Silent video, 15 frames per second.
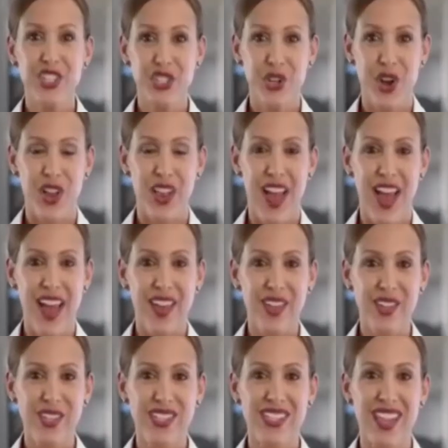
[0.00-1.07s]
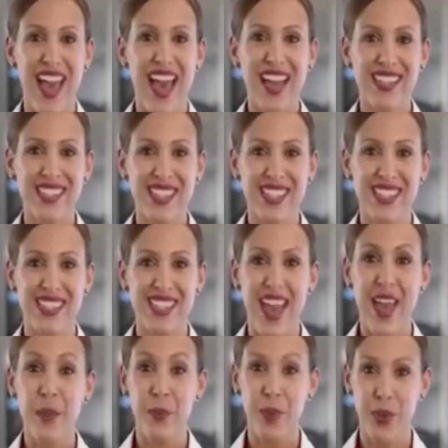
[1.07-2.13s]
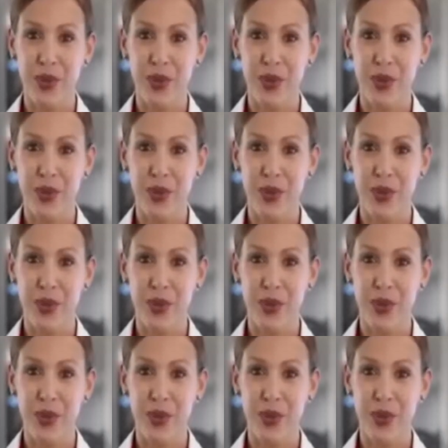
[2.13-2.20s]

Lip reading: ensure all aisles, exits, and